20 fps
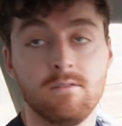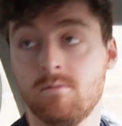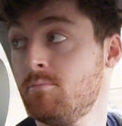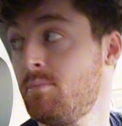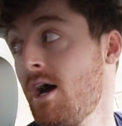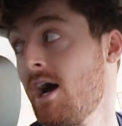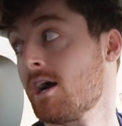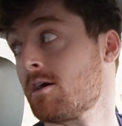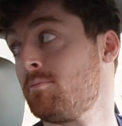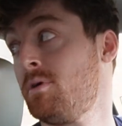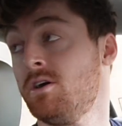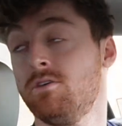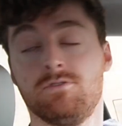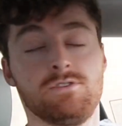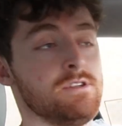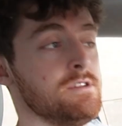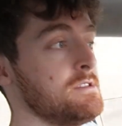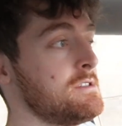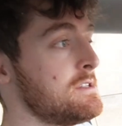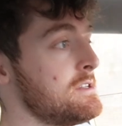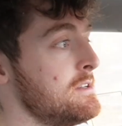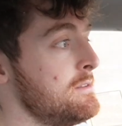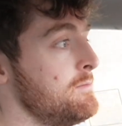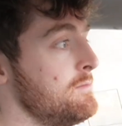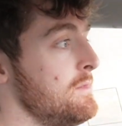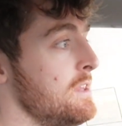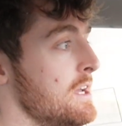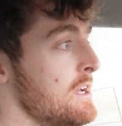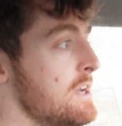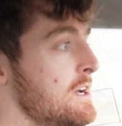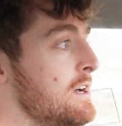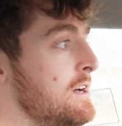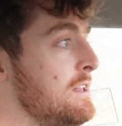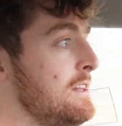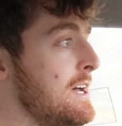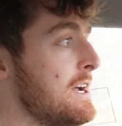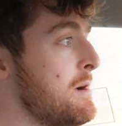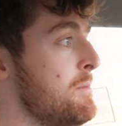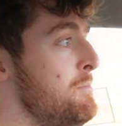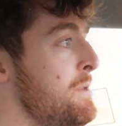back poses, like
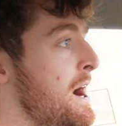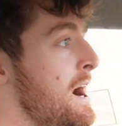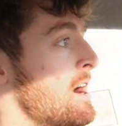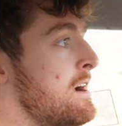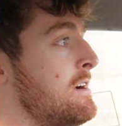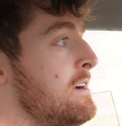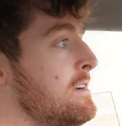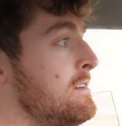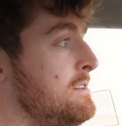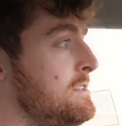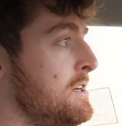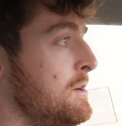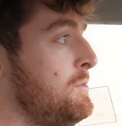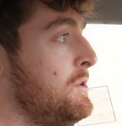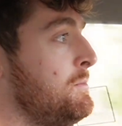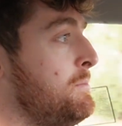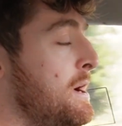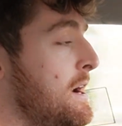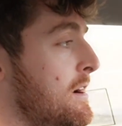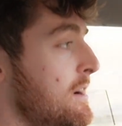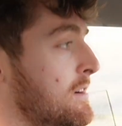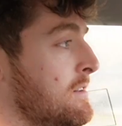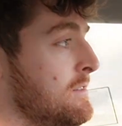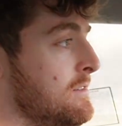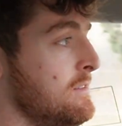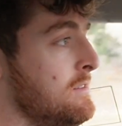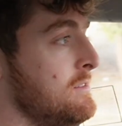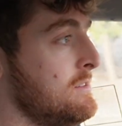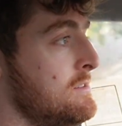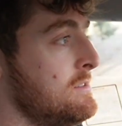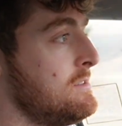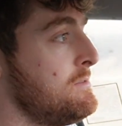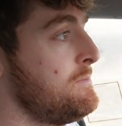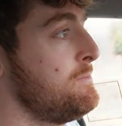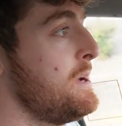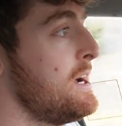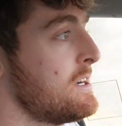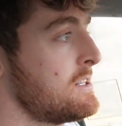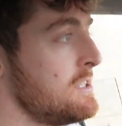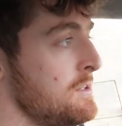a back double
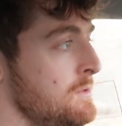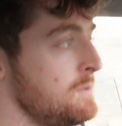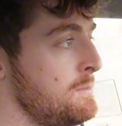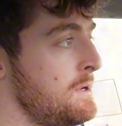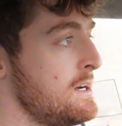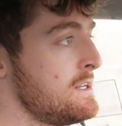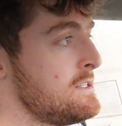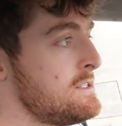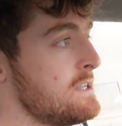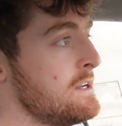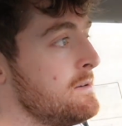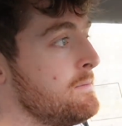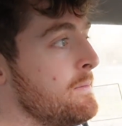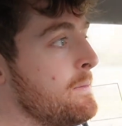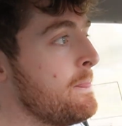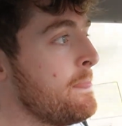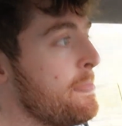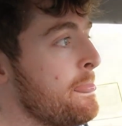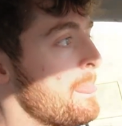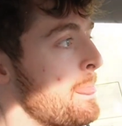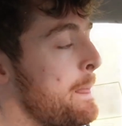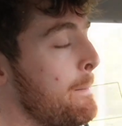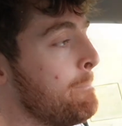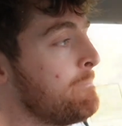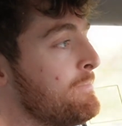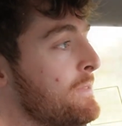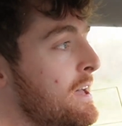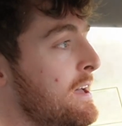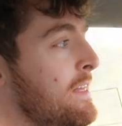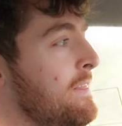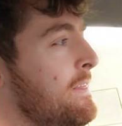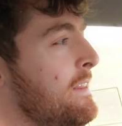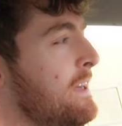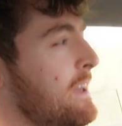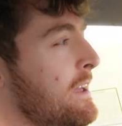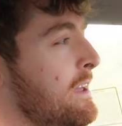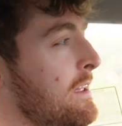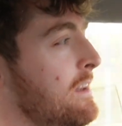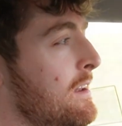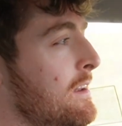bicep. And
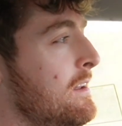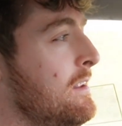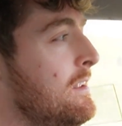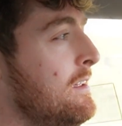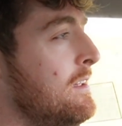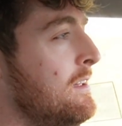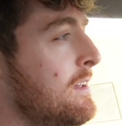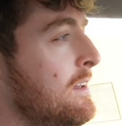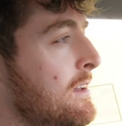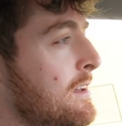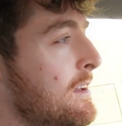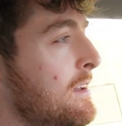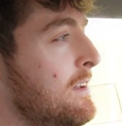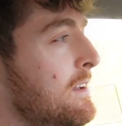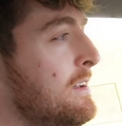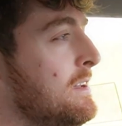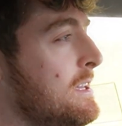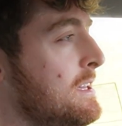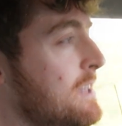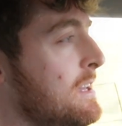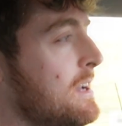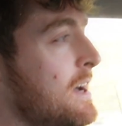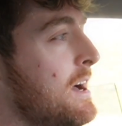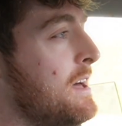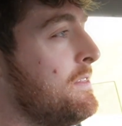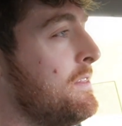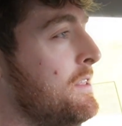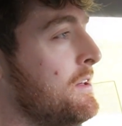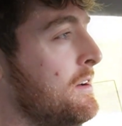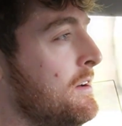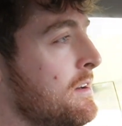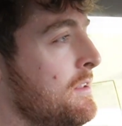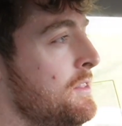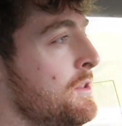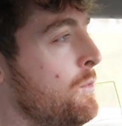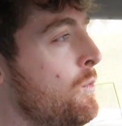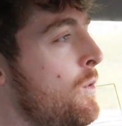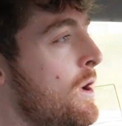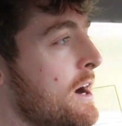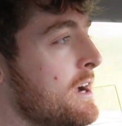then he had
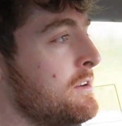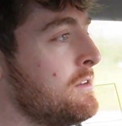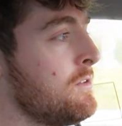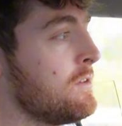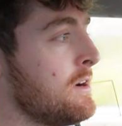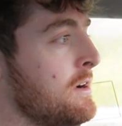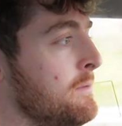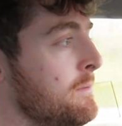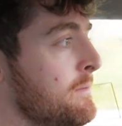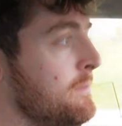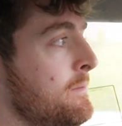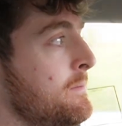the wide grip